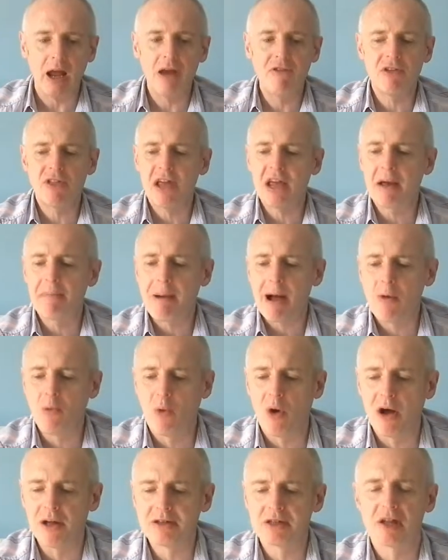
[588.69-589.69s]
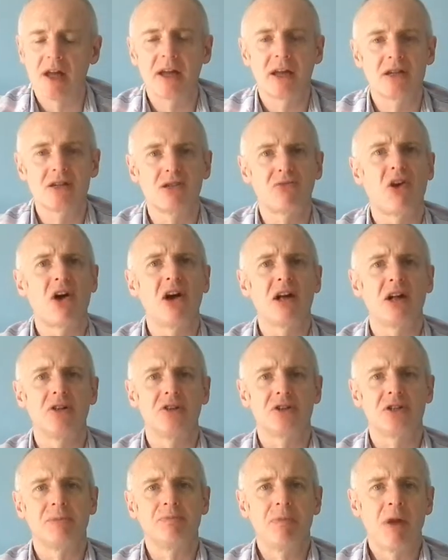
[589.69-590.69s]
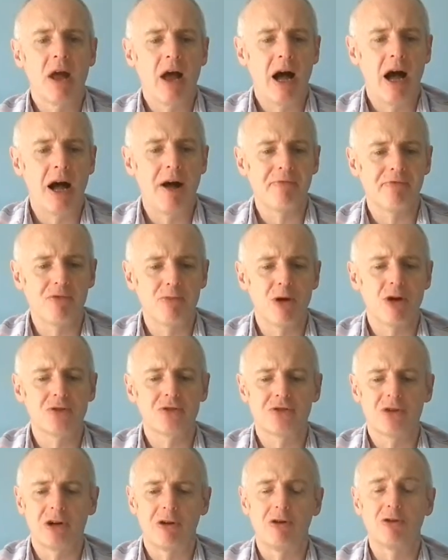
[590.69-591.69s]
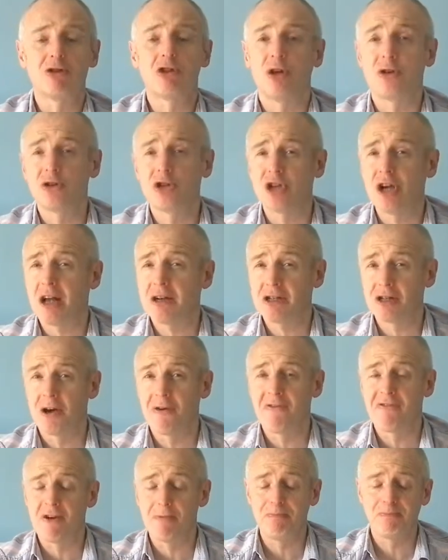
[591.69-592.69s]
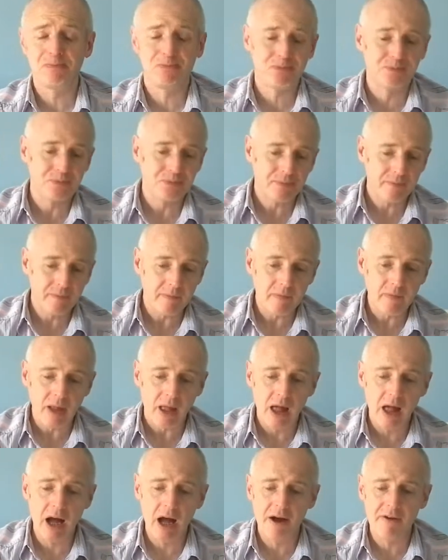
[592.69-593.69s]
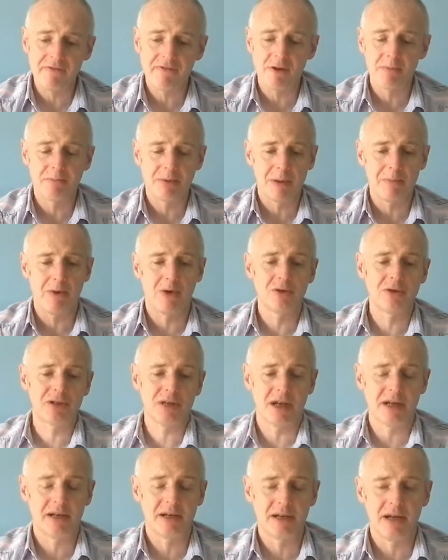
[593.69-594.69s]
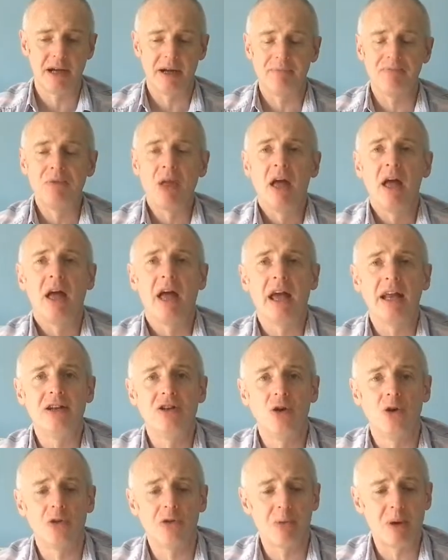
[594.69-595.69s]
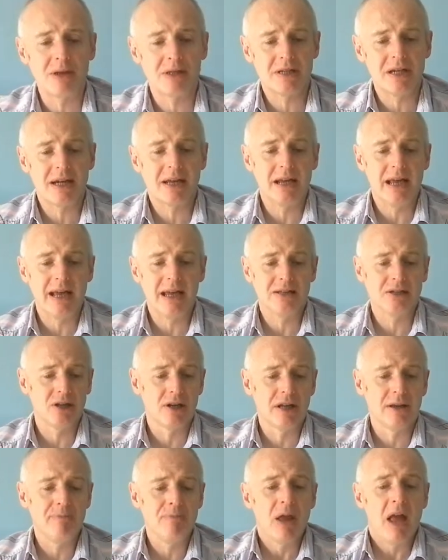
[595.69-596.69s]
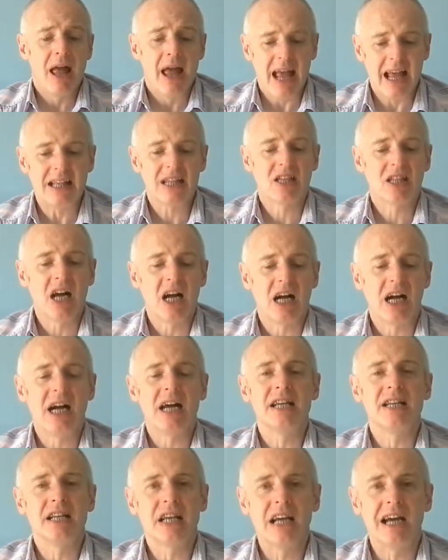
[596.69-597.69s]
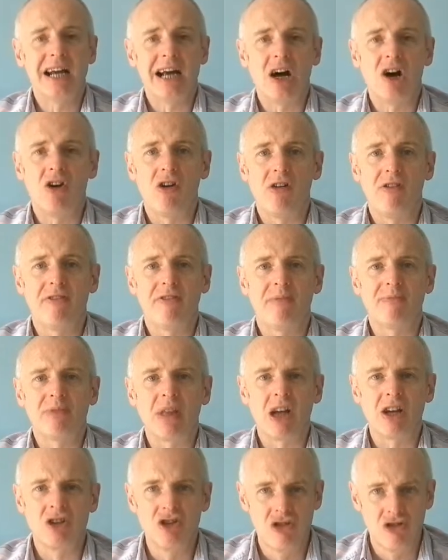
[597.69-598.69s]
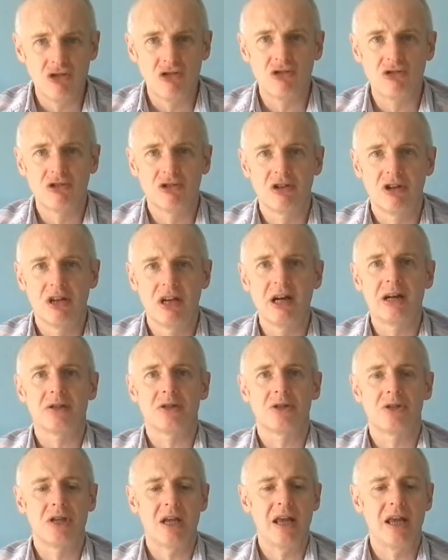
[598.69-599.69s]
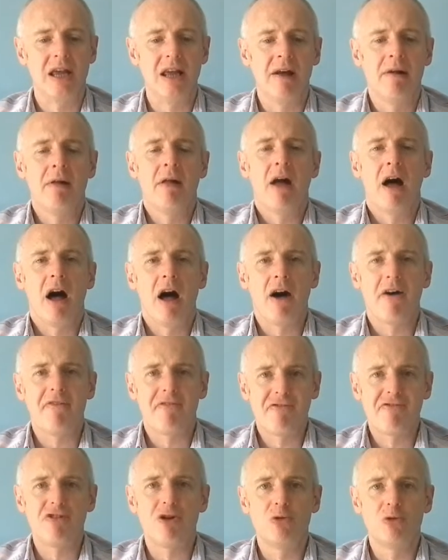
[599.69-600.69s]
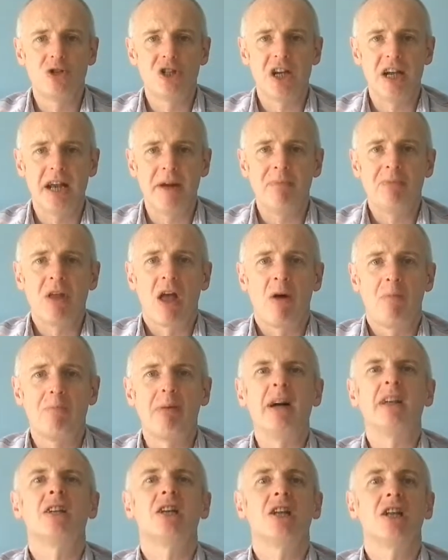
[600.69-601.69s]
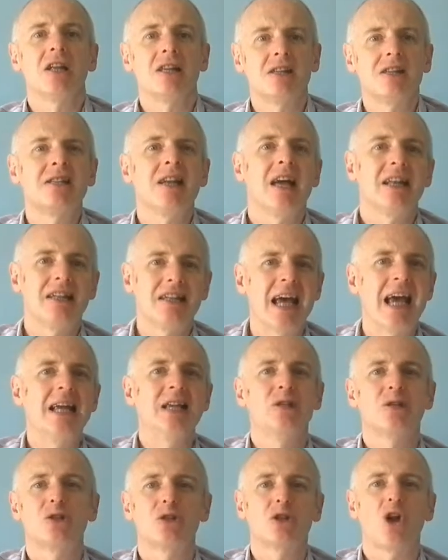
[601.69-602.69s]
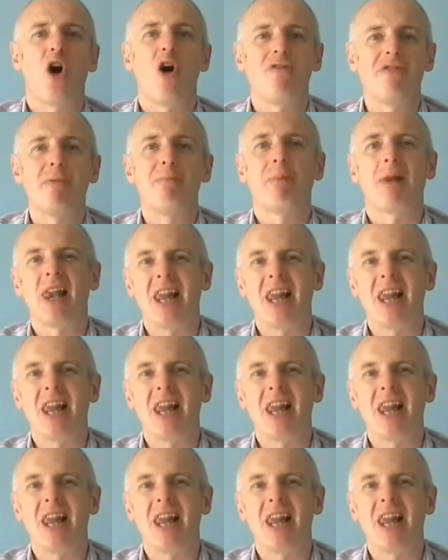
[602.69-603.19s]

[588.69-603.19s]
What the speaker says: If you think about wines like the Zweigelt from Austria, or Dolcetto from Piemonte in northwest Italy, it's that idea of a good, gutsy, fruity, but tastes of a